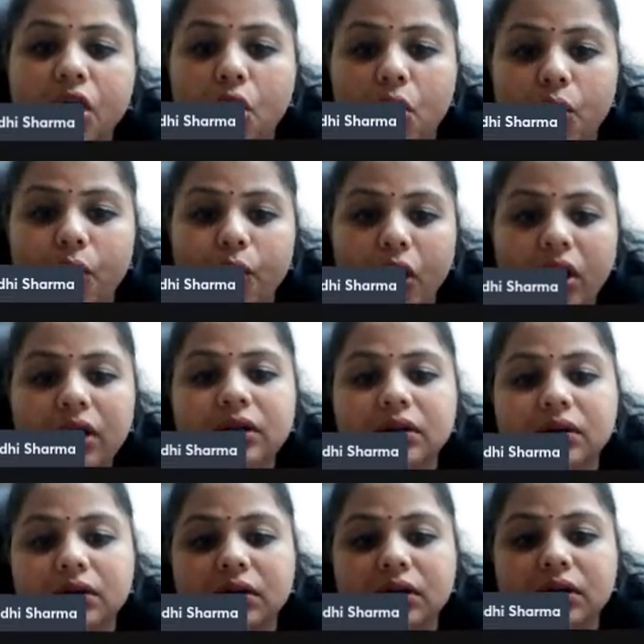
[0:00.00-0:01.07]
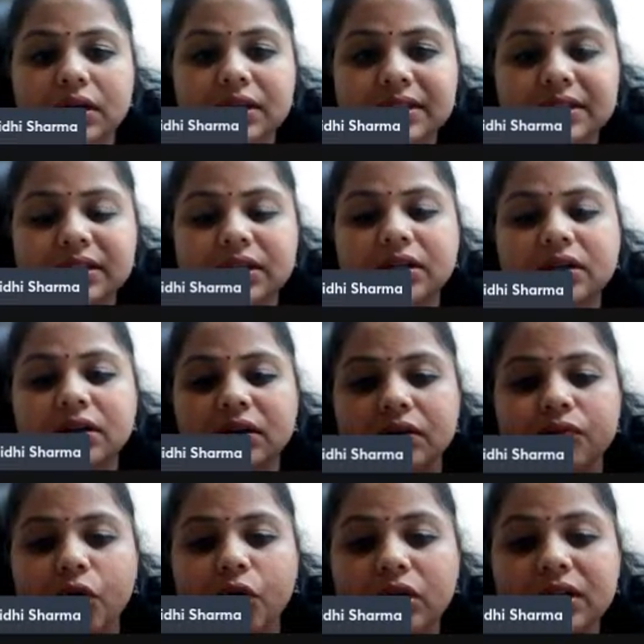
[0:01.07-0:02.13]
what
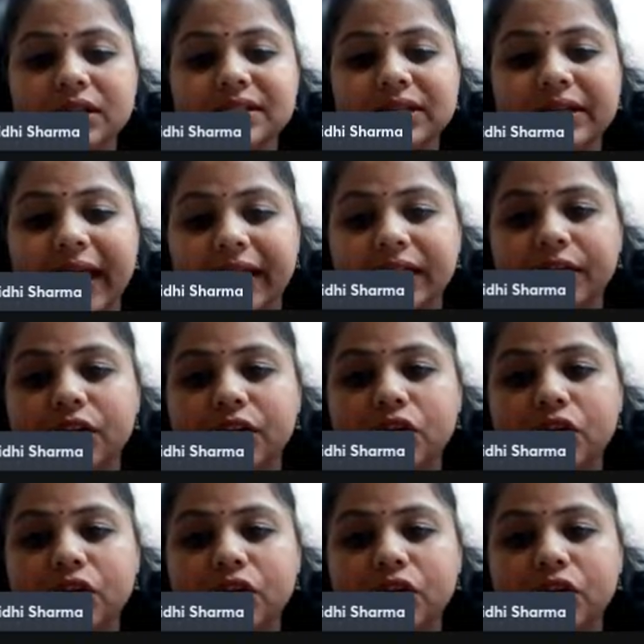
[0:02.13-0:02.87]
what is the category